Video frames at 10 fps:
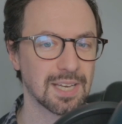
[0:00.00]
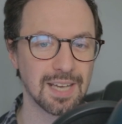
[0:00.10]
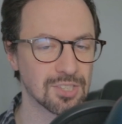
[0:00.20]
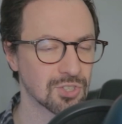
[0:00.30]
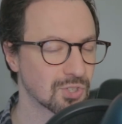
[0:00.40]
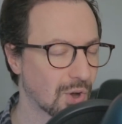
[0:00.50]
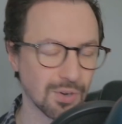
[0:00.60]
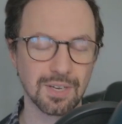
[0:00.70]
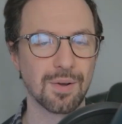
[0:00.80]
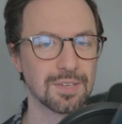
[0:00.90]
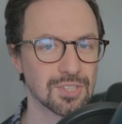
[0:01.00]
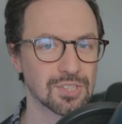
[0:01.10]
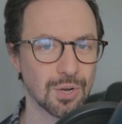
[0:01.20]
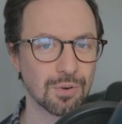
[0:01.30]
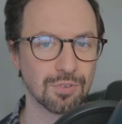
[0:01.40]
It is not going to
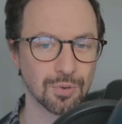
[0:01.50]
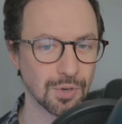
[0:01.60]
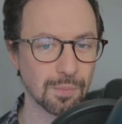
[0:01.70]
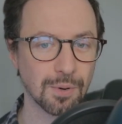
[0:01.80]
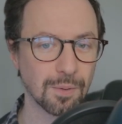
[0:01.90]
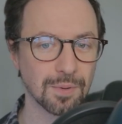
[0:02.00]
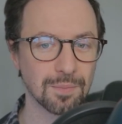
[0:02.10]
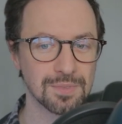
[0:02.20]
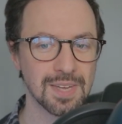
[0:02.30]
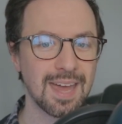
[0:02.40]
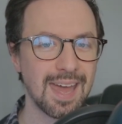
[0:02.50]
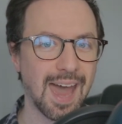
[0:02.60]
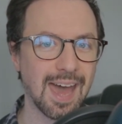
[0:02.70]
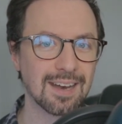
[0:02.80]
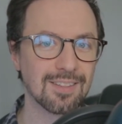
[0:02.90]
solve all your problems.
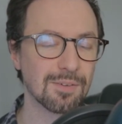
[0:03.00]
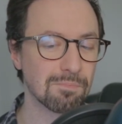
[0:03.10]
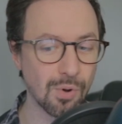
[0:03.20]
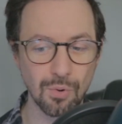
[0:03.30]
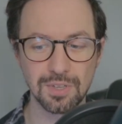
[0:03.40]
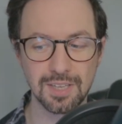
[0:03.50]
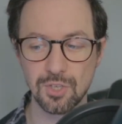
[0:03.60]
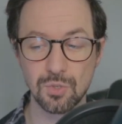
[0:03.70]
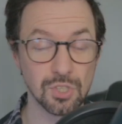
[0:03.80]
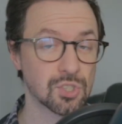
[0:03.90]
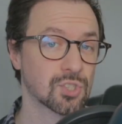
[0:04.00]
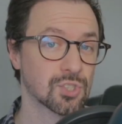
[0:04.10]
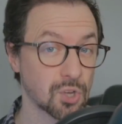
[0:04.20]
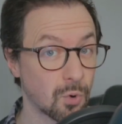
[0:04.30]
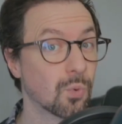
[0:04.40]
And the more that you just
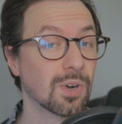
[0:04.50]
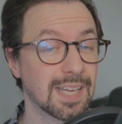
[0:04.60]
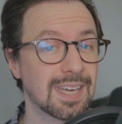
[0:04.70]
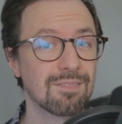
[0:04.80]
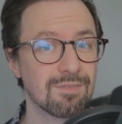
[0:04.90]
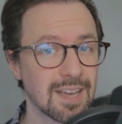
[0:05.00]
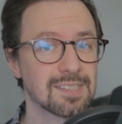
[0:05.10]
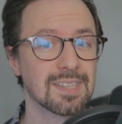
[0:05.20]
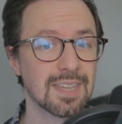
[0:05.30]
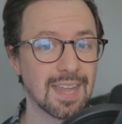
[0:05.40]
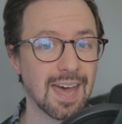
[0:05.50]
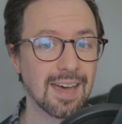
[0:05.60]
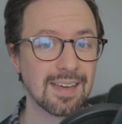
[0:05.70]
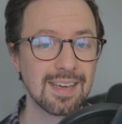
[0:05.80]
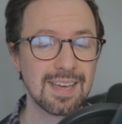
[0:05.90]
solely invest in
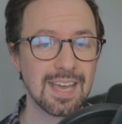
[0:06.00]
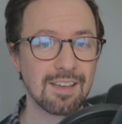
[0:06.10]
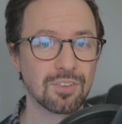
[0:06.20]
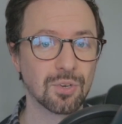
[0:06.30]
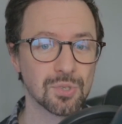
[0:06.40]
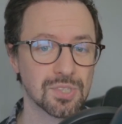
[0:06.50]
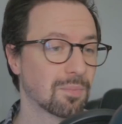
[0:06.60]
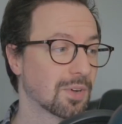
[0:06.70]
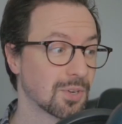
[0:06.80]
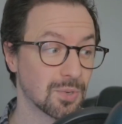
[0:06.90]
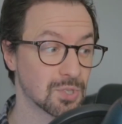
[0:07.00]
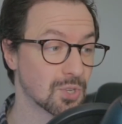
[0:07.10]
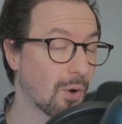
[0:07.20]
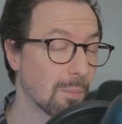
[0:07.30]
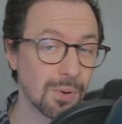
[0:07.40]
that, if you're someone who's
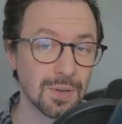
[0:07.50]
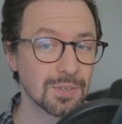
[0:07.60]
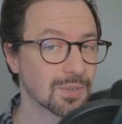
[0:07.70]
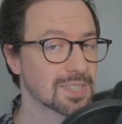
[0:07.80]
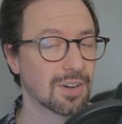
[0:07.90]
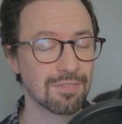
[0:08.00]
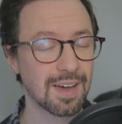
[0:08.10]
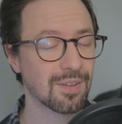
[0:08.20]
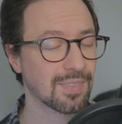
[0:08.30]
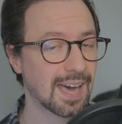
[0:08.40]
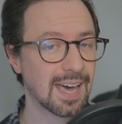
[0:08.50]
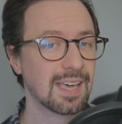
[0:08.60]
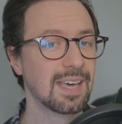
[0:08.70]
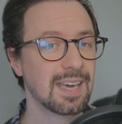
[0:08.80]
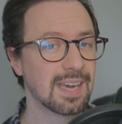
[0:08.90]
not putting yourself out
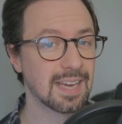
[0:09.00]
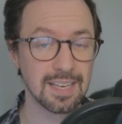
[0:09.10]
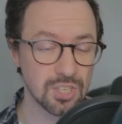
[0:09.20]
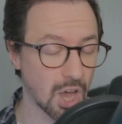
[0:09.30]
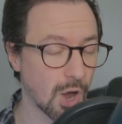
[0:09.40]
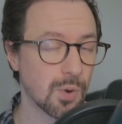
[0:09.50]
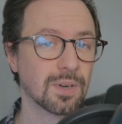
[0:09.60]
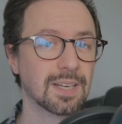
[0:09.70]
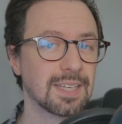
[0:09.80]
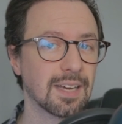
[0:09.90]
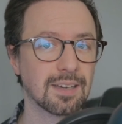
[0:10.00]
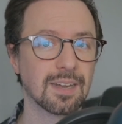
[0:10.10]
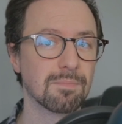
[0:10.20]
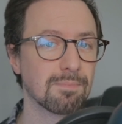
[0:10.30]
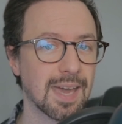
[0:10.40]
there, it is only
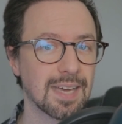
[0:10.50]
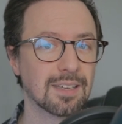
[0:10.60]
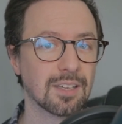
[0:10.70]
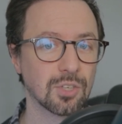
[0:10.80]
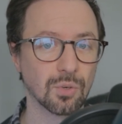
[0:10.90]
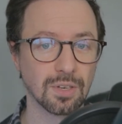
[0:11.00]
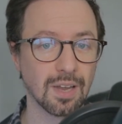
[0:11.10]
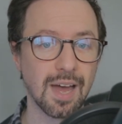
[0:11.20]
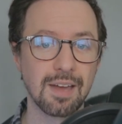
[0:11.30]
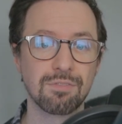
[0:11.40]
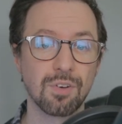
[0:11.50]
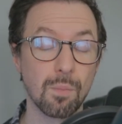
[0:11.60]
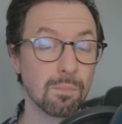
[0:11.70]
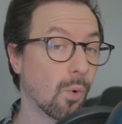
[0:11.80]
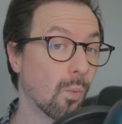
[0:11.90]
going to make your life
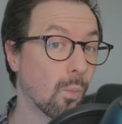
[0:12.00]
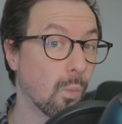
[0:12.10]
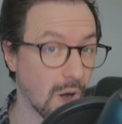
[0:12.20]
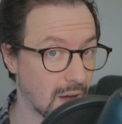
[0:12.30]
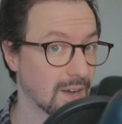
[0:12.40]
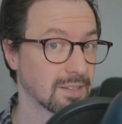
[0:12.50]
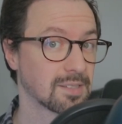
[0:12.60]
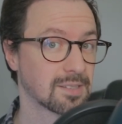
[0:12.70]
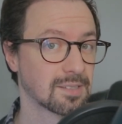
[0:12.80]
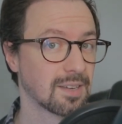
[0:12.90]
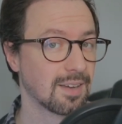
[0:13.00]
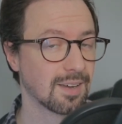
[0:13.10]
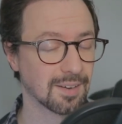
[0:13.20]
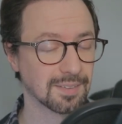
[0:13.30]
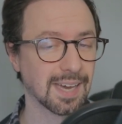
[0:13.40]
more worse.
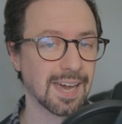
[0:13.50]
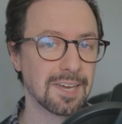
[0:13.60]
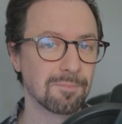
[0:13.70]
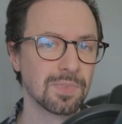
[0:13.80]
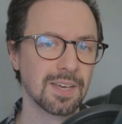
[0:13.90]
Okay.